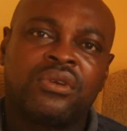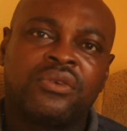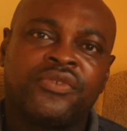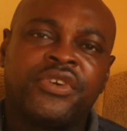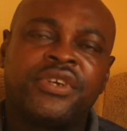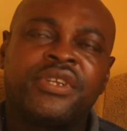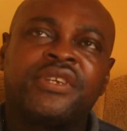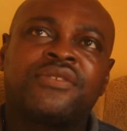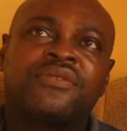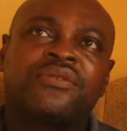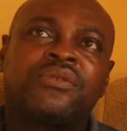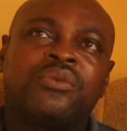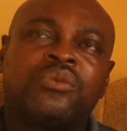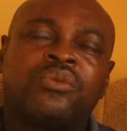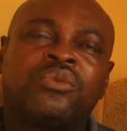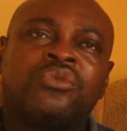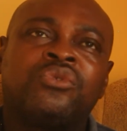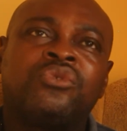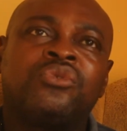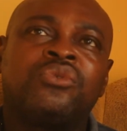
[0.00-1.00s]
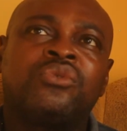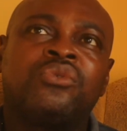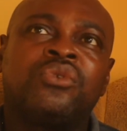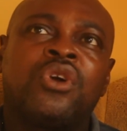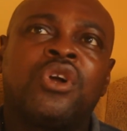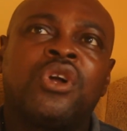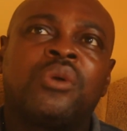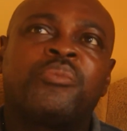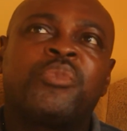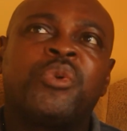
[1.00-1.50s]
Very soon we'll do
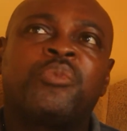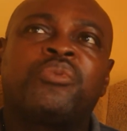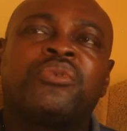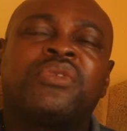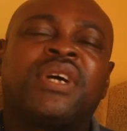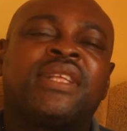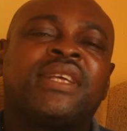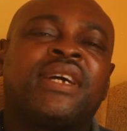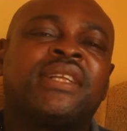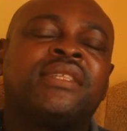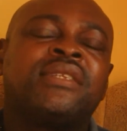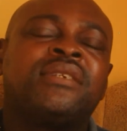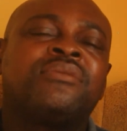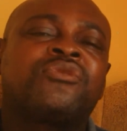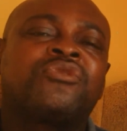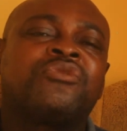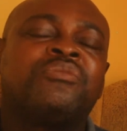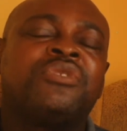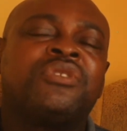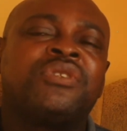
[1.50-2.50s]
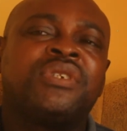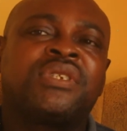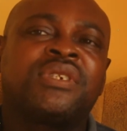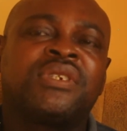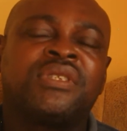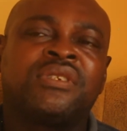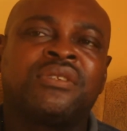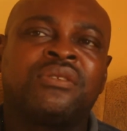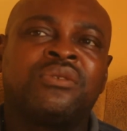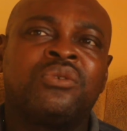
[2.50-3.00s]
people that their names will be
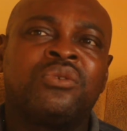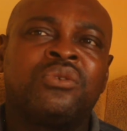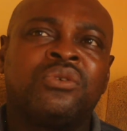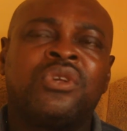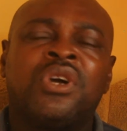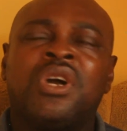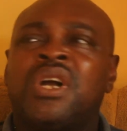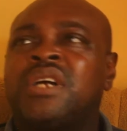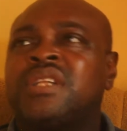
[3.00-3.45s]
written in gold.